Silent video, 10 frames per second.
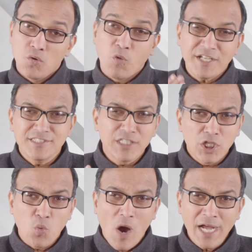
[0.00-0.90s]
What is
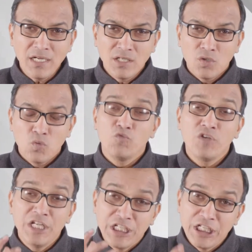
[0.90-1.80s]
required?
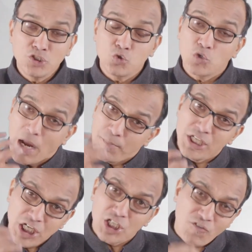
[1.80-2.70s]
We need to
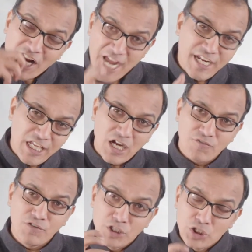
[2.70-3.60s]
communicate our
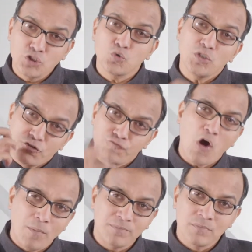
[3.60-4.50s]
idea. We need to
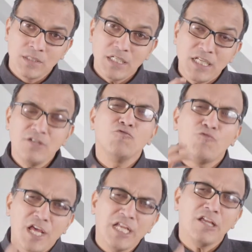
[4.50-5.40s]
inform in
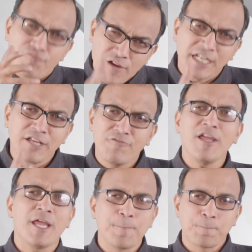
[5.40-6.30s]
very effective
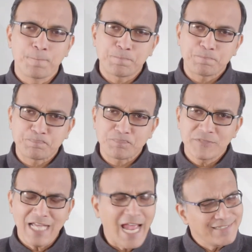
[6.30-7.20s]
way.
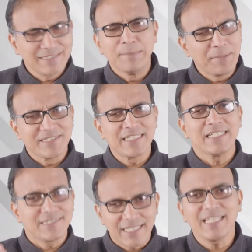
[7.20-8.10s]
And
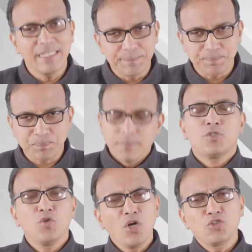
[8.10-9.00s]
simplicity is the key.
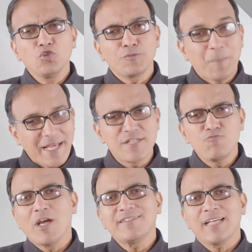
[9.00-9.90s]
Do not use passive
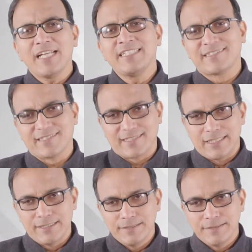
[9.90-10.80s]
voice
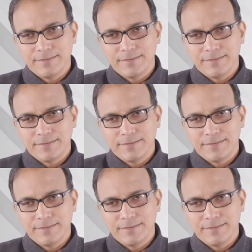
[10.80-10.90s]
unnecessarily.